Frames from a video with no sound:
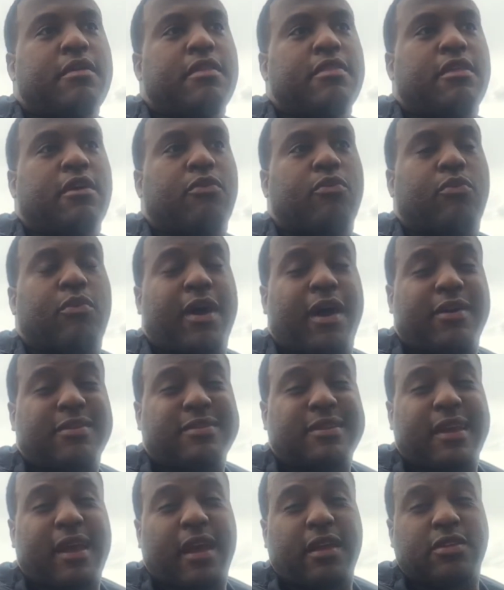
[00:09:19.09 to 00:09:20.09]
the route
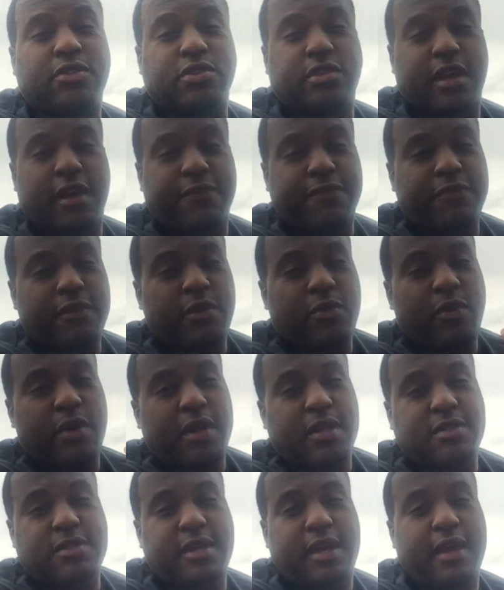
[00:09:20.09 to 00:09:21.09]
that I definitely
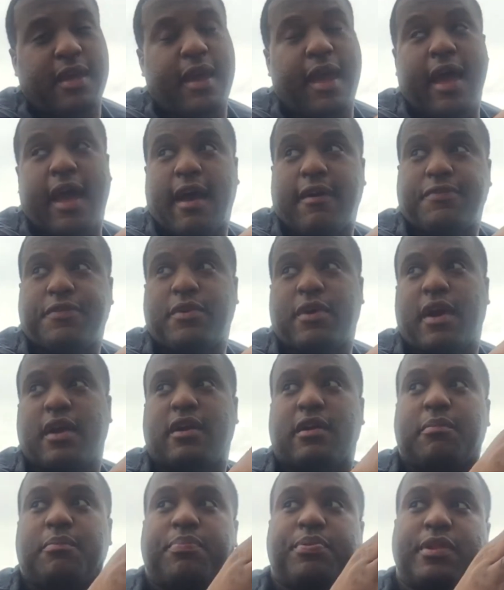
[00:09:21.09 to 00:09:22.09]
want to take after I
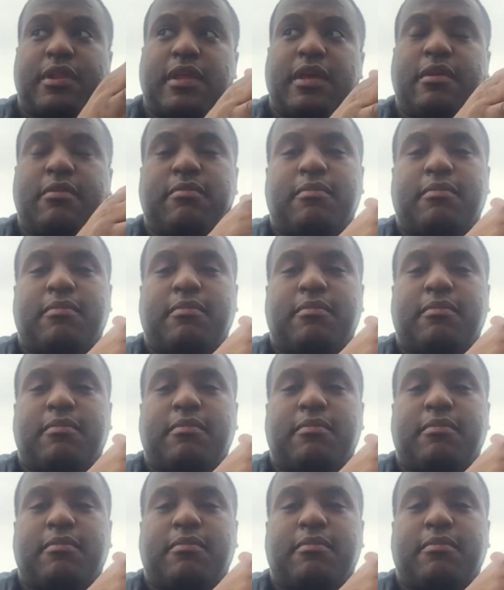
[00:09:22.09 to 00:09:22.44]
complete